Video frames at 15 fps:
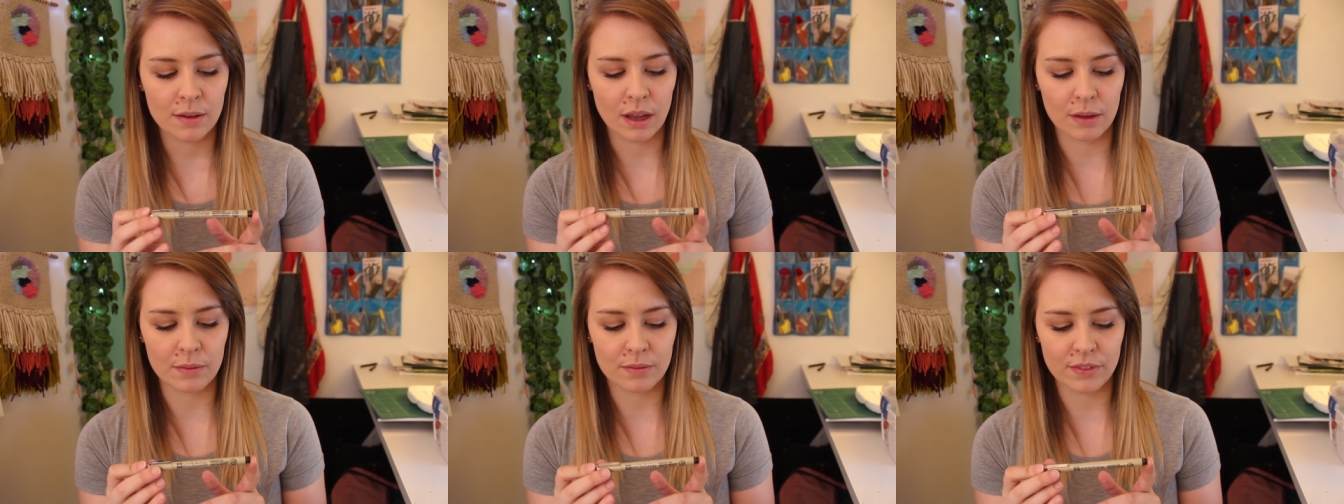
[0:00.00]

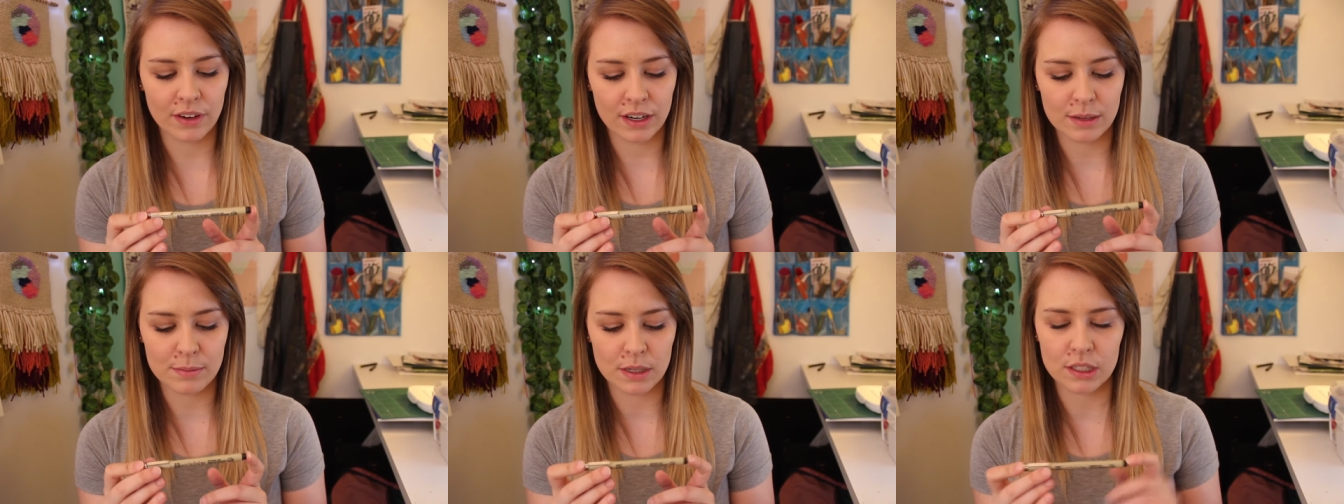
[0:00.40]
I'm
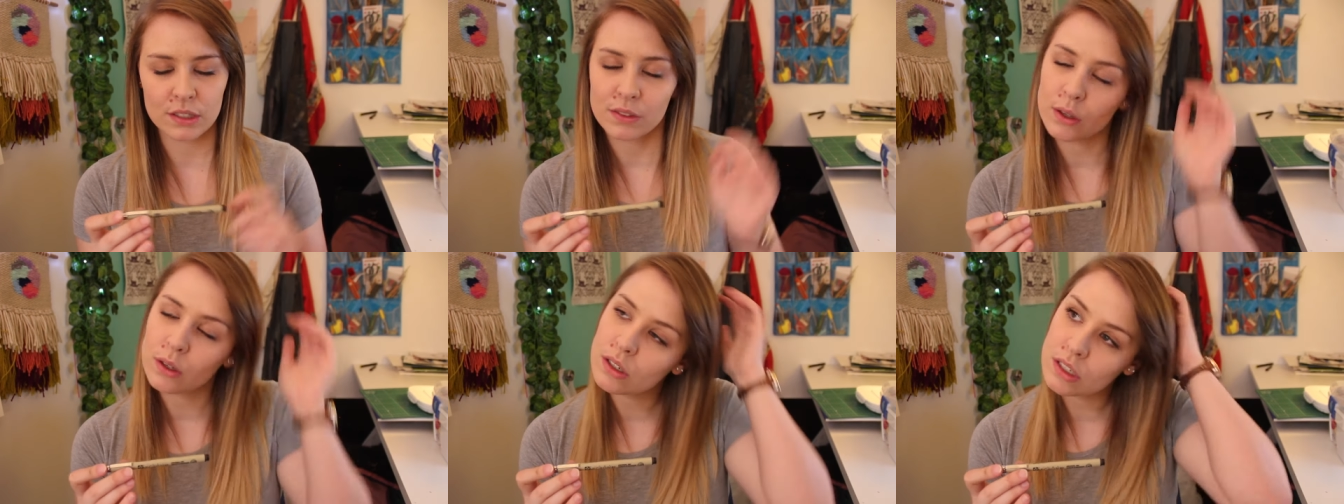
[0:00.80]
very much
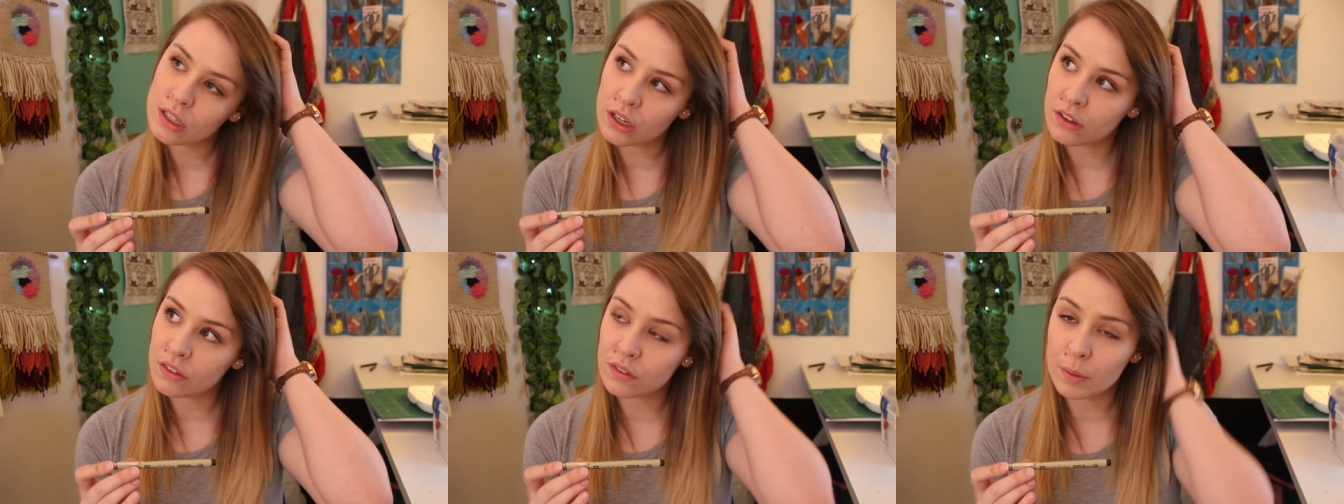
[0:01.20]
fond
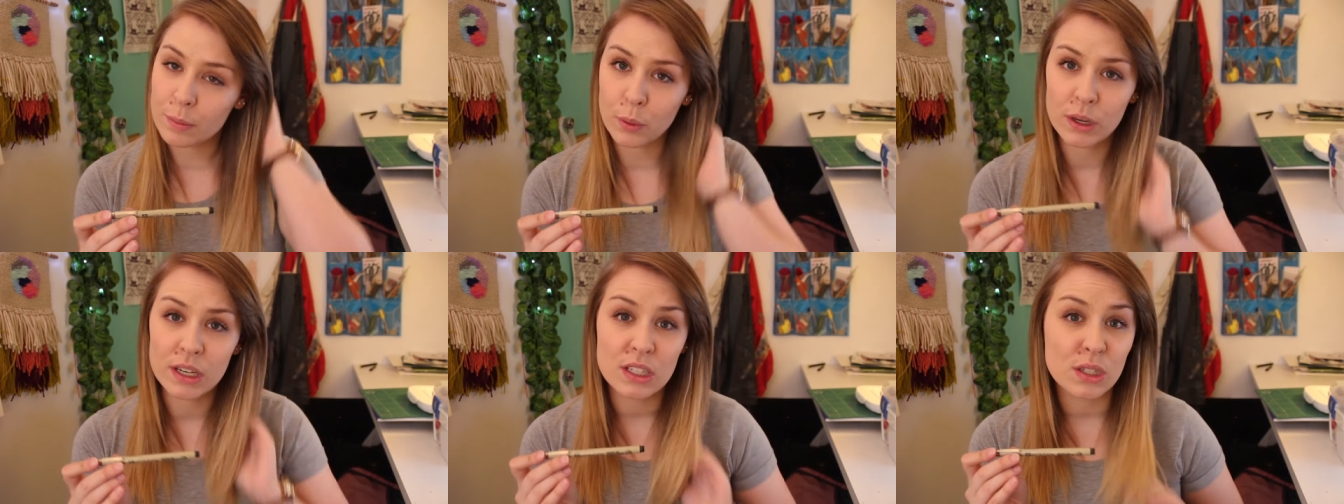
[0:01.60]
of a
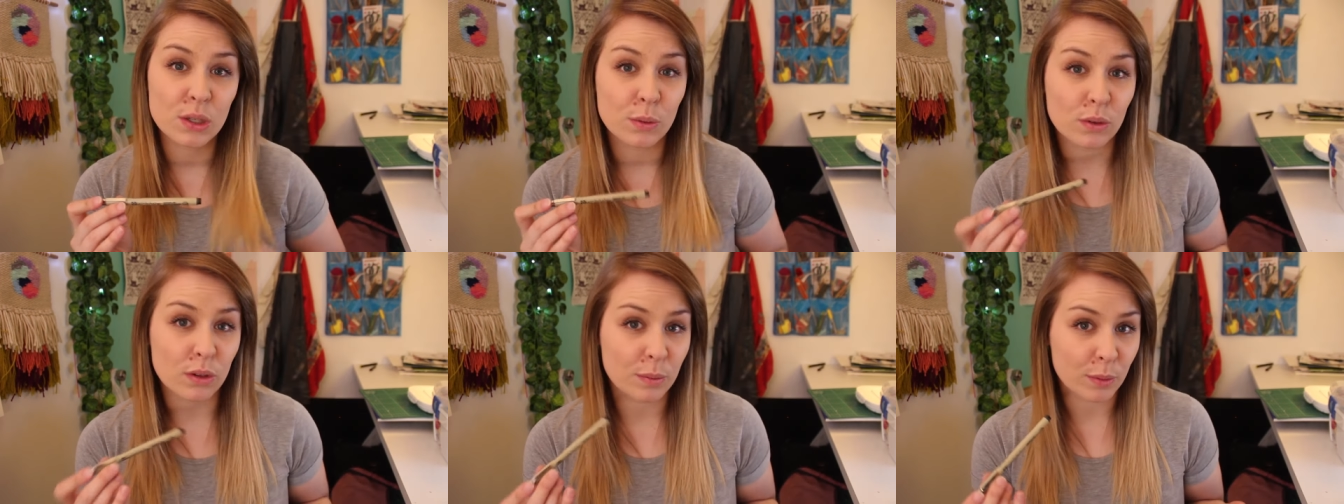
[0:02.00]

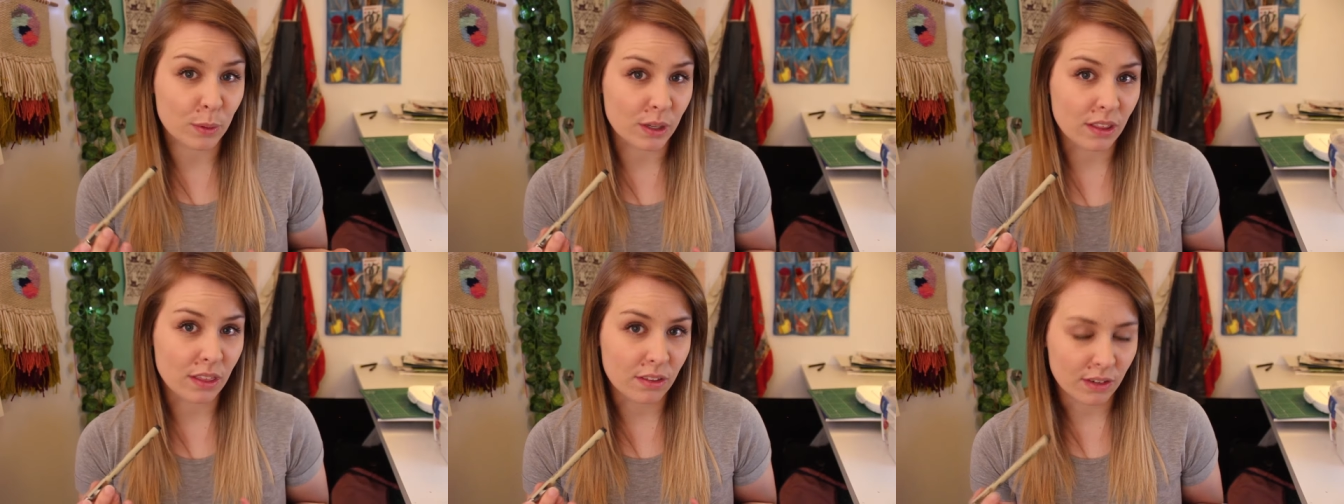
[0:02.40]
0.2 or a
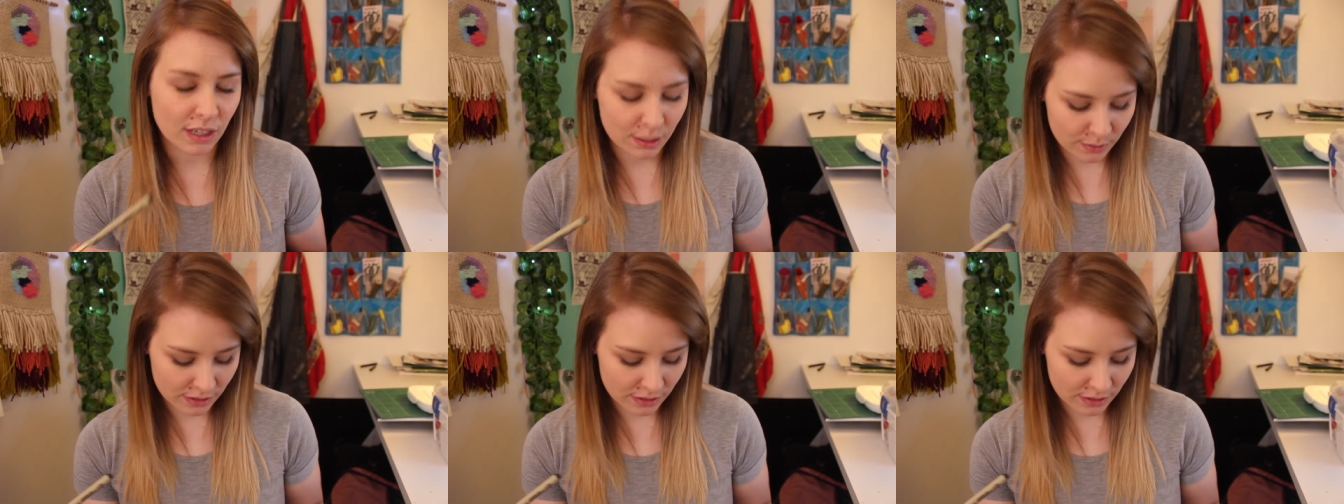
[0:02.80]
0.3